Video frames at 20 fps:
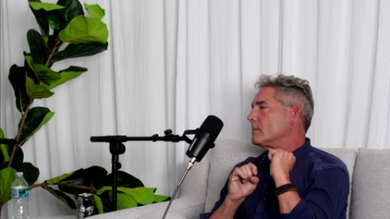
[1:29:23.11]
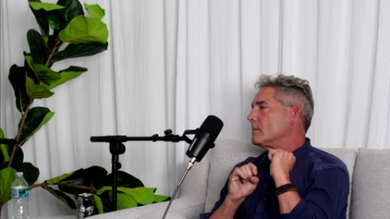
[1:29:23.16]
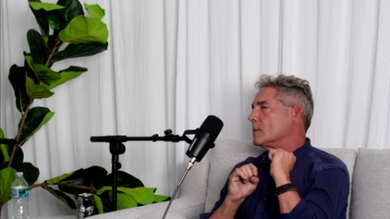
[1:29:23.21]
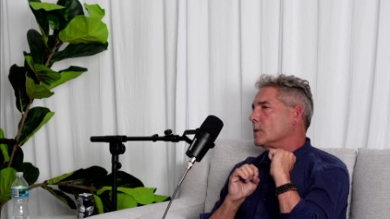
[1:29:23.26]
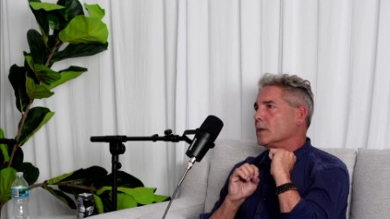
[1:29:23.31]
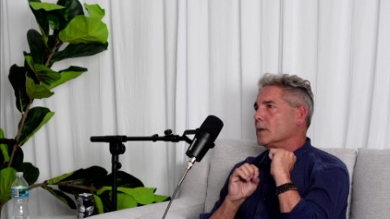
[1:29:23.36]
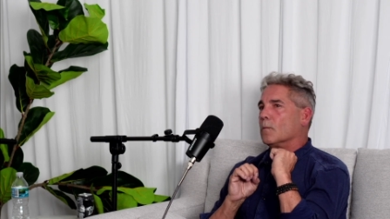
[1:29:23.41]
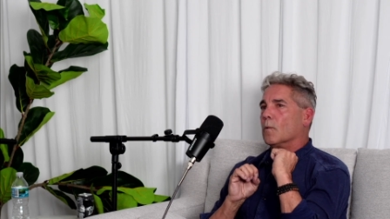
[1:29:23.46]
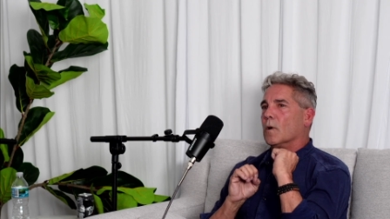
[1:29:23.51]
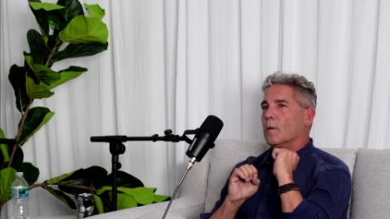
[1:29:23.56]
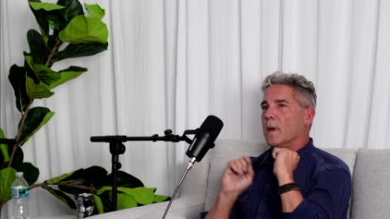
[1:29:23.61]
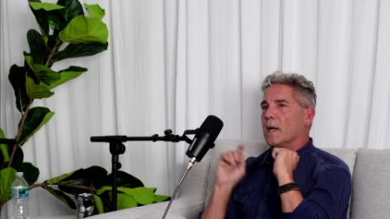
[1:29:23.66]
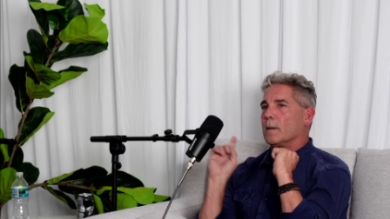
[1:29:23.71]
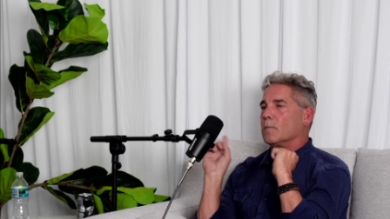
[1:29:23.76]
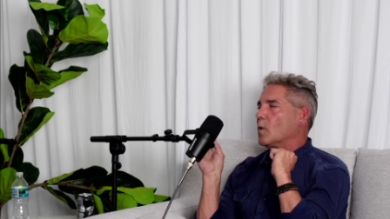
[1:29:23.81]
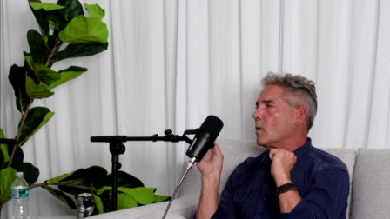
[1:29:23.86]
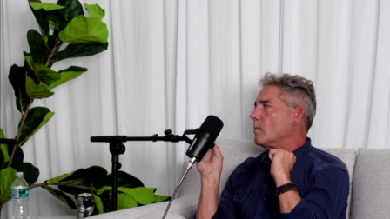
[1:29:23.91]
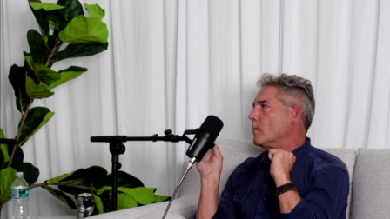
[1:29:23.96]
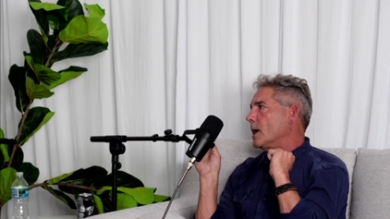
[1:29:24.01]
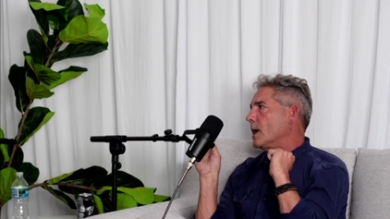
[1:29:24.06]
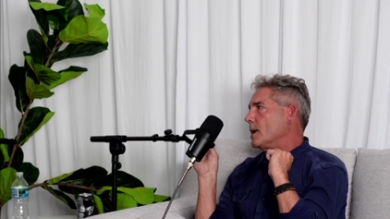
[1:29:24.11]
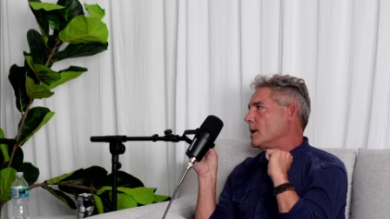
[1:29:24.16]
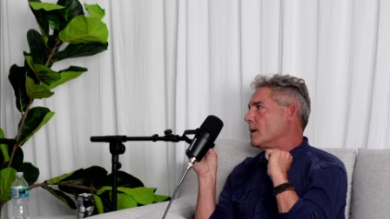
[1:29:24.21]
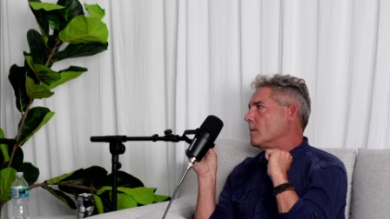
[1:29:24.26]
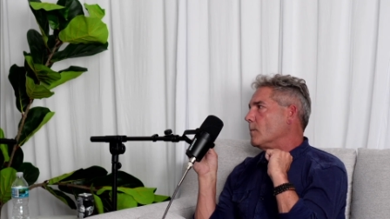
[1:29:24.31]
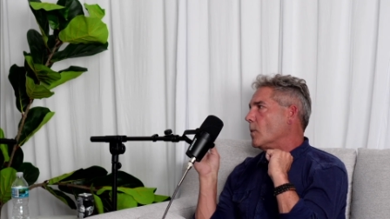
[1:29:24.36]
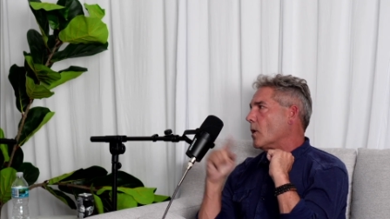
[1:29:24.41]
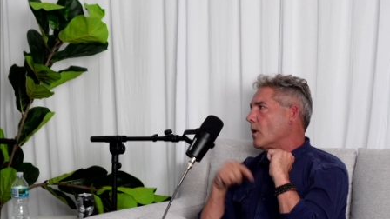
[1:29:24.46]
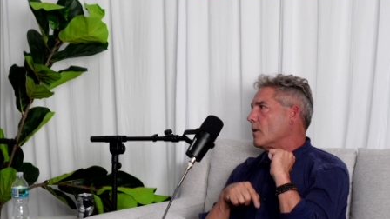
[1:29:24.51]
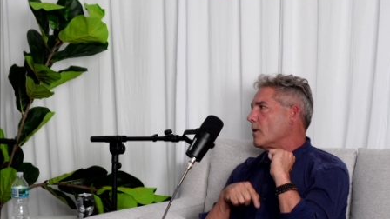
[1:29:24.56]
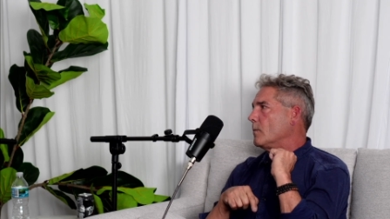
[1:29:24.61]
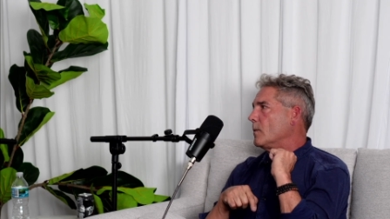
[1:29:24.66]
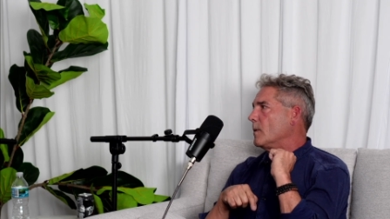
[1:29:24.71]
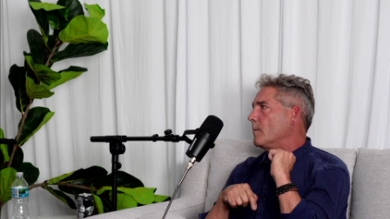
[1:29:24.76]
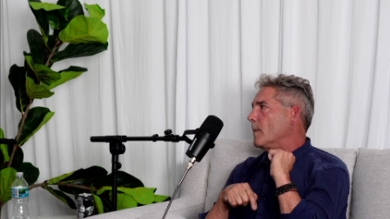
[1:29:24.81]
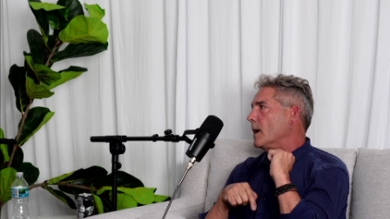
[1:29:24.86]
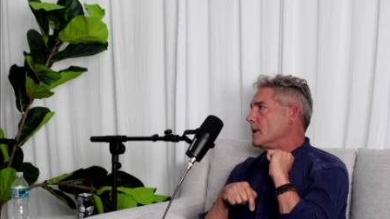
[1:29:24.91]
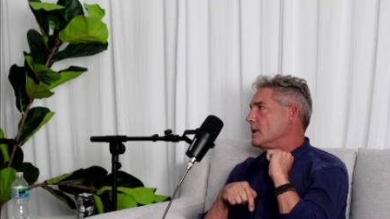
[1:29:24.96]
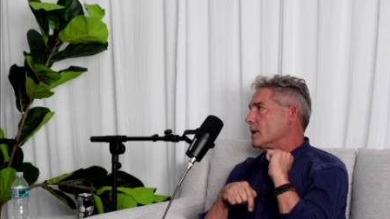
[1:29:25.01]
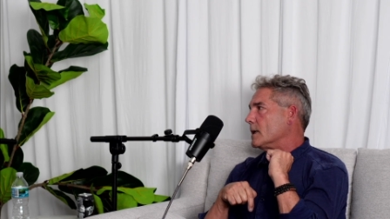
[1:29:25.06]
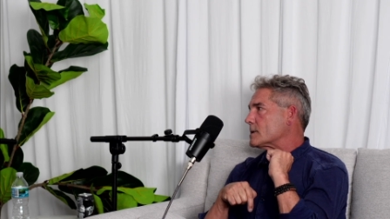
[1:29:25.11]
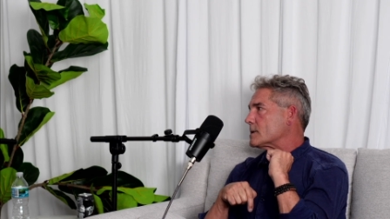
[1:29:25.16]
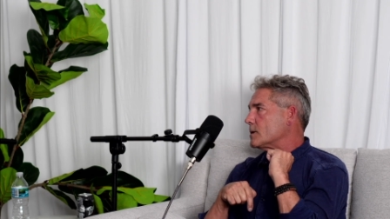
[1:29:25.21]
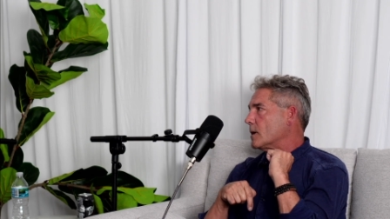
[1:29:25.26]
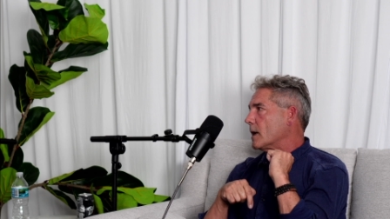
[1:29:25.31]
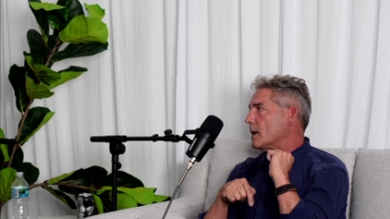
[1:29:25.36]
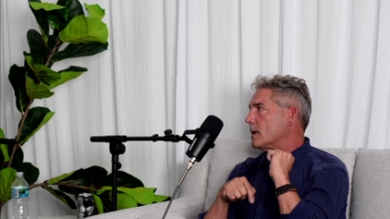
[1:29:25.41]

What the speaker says: Good. We'll make more money tomorrow than we made yesterday.